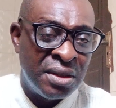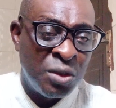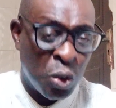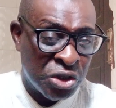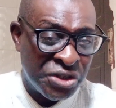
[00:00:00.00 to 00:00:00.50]

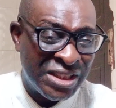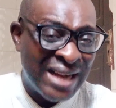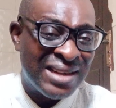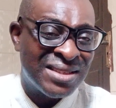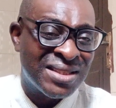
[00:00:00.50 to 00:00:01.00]
He was on
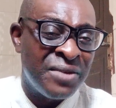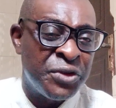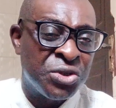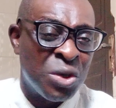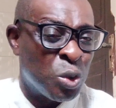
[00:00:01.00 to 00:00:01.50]
Channels
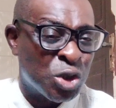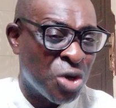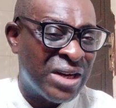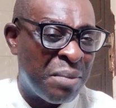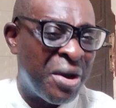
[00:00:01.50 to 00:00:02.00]
Television. He was
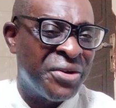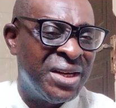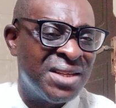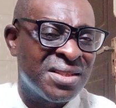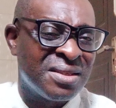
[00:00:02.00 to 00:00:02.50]
talking about
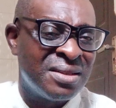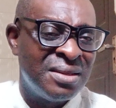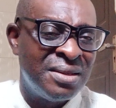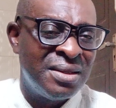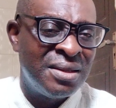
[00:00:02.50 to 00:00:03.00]

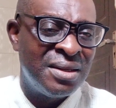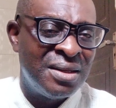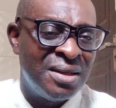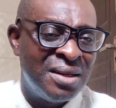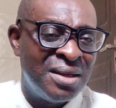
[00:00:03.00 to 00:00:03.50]
this.
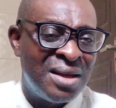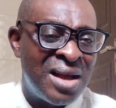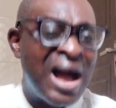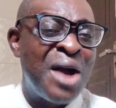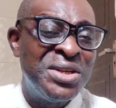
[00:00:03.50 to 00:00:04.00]

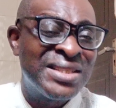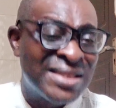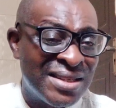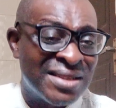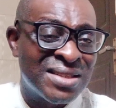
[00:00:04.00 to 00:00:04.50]
How
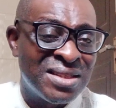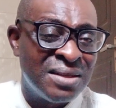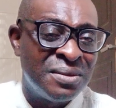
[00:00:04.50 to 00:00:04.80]
is it